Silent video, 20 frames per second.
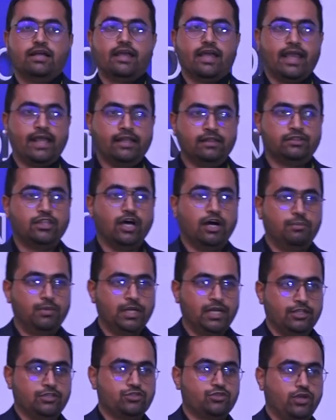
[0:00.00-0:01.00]
In
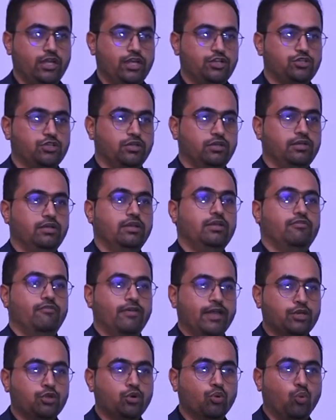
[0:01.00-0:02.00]
thermal insulation,
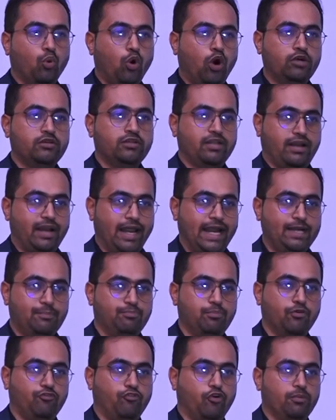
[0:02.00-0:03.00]
when you want the right
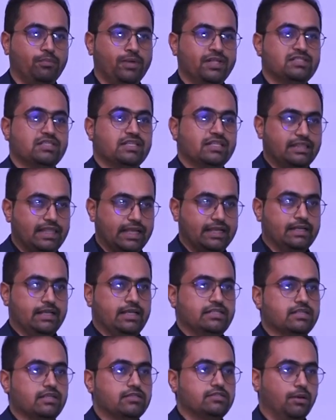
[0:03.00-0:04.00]
performance,
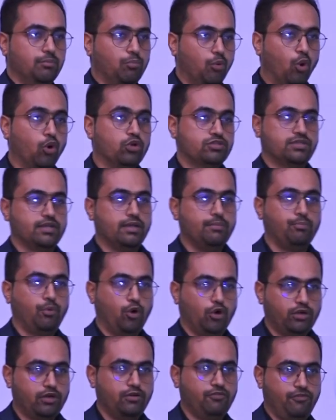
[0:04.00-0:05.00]
thickness is the most
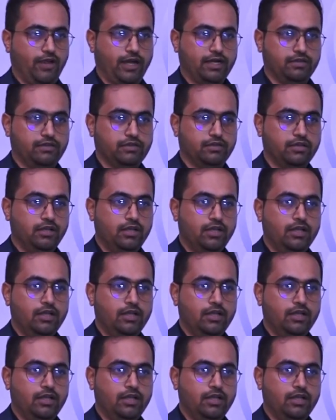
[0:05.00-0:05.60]
important factor.